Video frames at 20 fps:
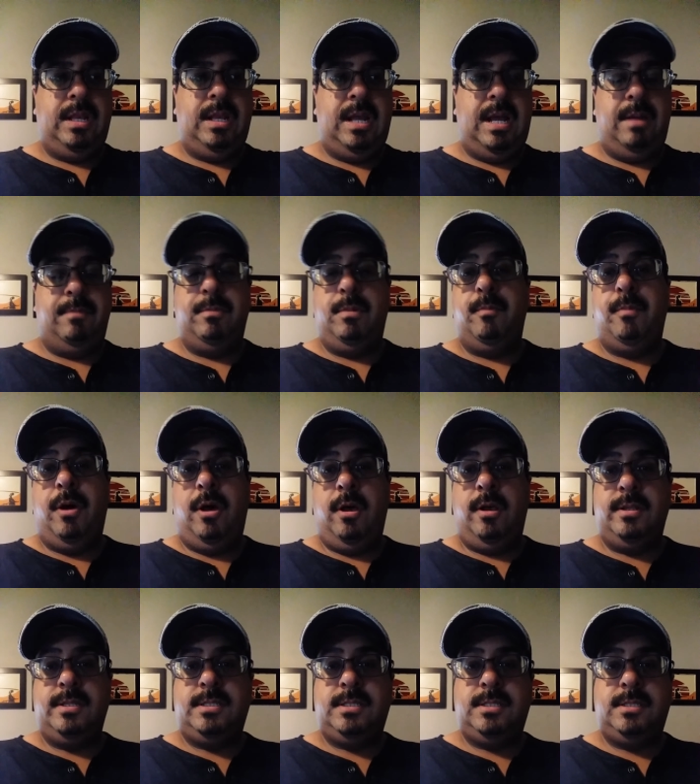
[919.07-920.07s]
I'm the
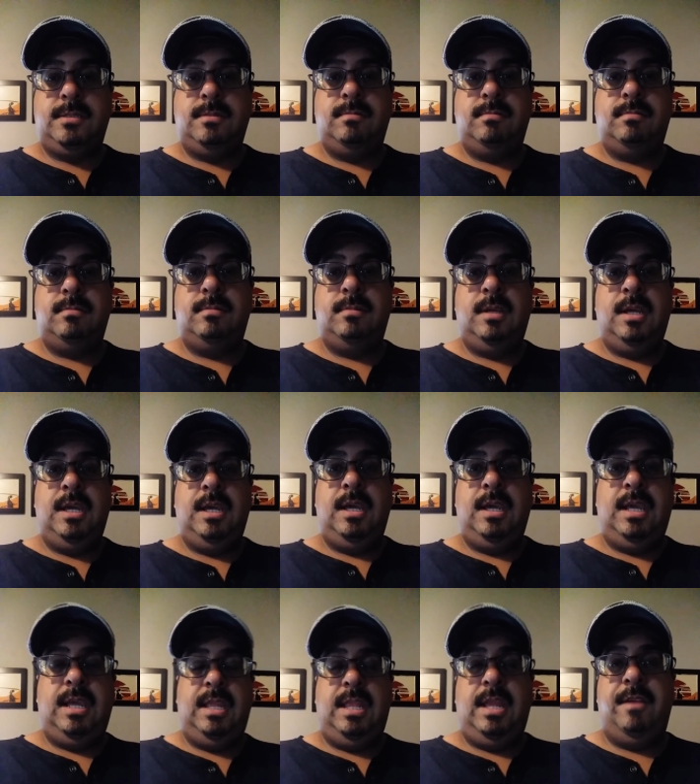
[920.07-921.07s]
boss
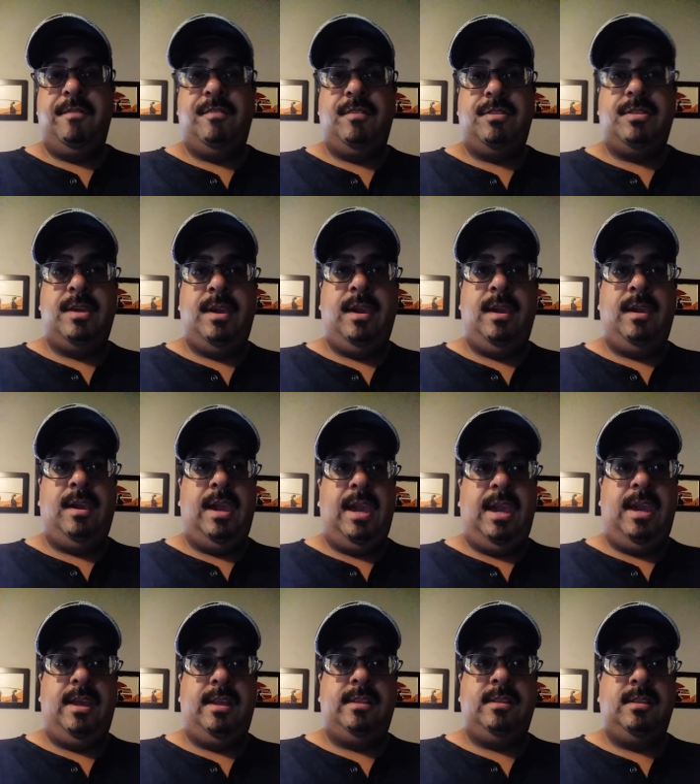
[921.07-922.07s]
and everything.
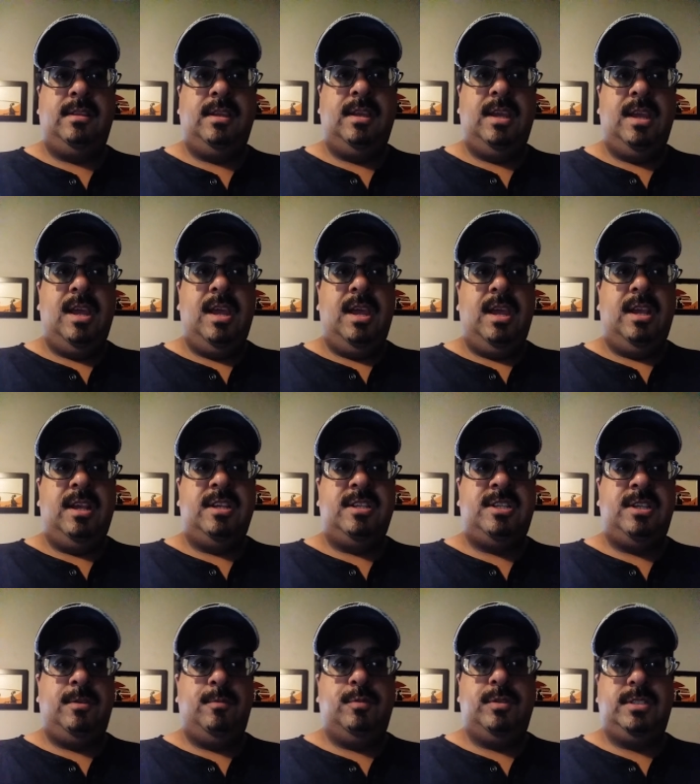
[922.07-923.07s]
And
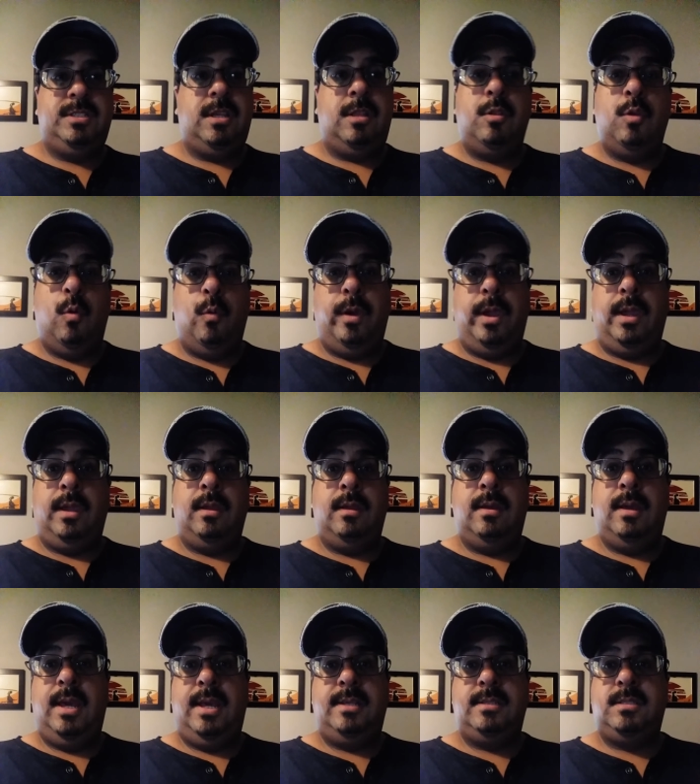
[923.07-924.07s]
she was annoying
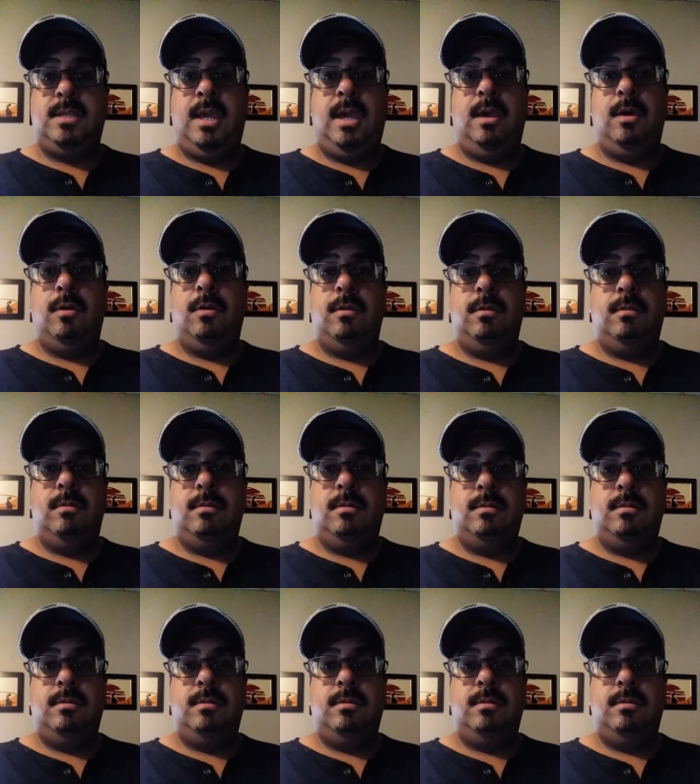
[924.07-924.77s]
as hell,